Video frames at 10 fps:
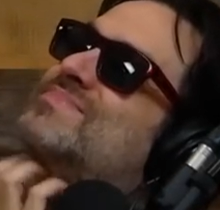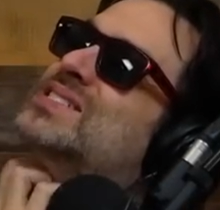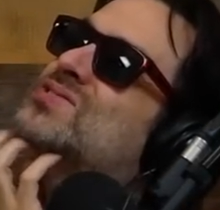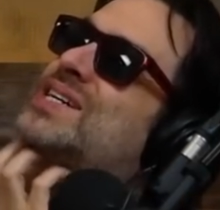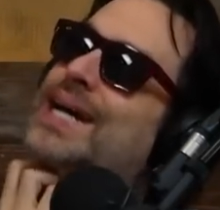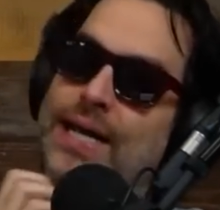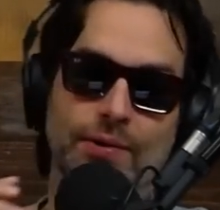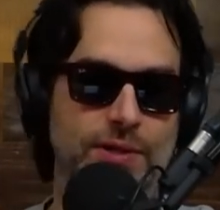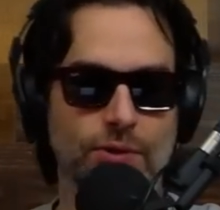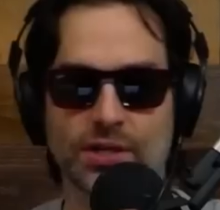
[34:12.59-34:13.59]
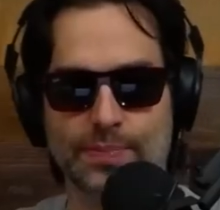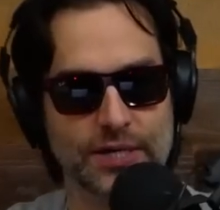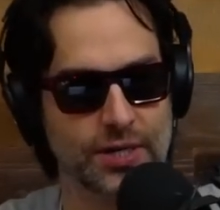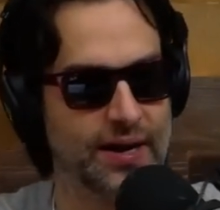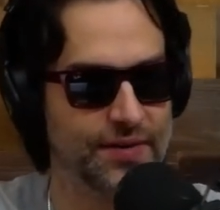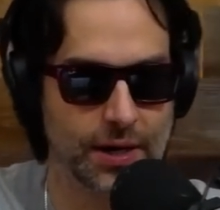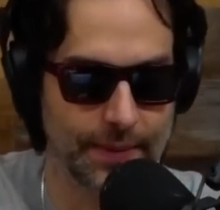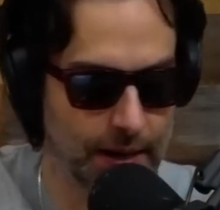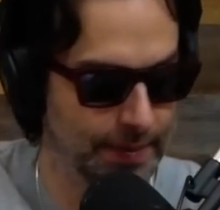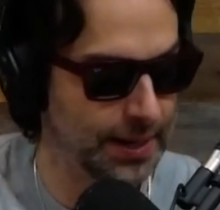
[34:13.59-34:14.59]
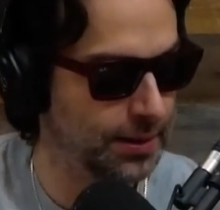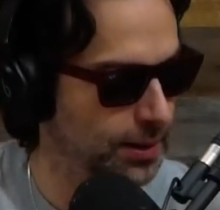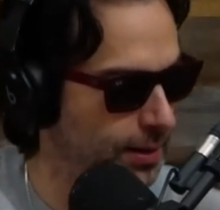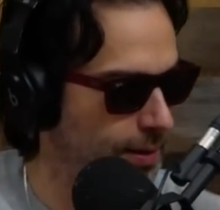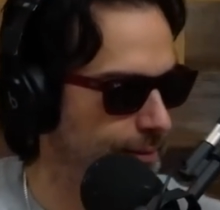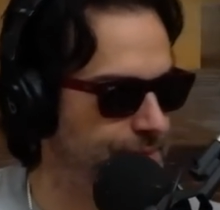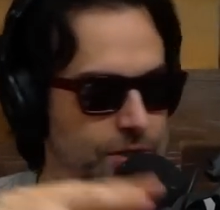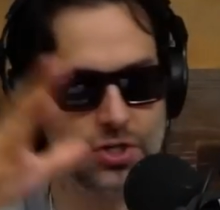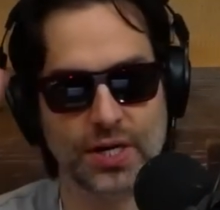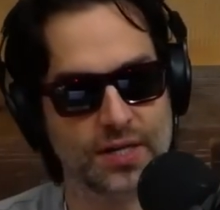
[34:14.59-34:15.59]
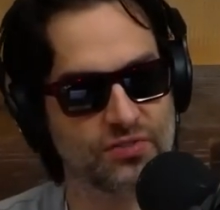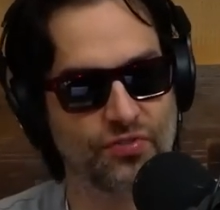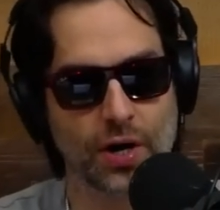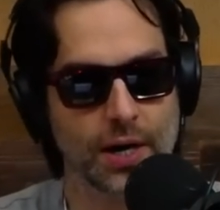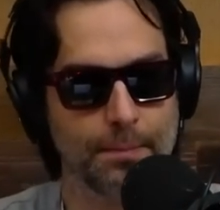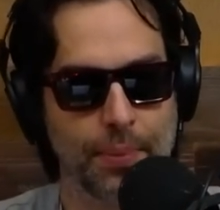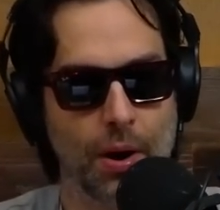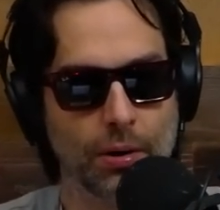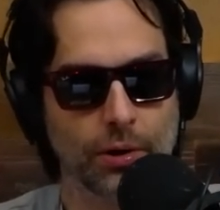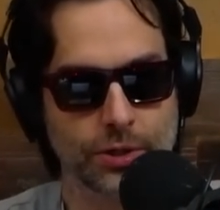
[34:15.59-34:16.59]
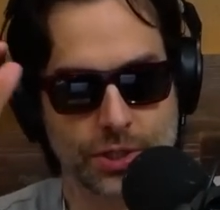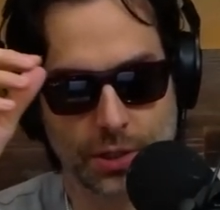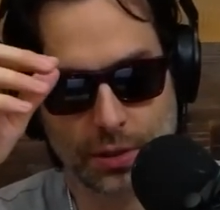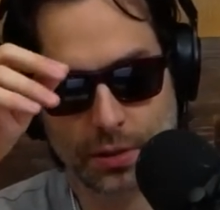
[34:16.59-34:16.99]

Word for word: It's great. I can't wait to do this special and have it come out, man. This shit is fucking bonkers.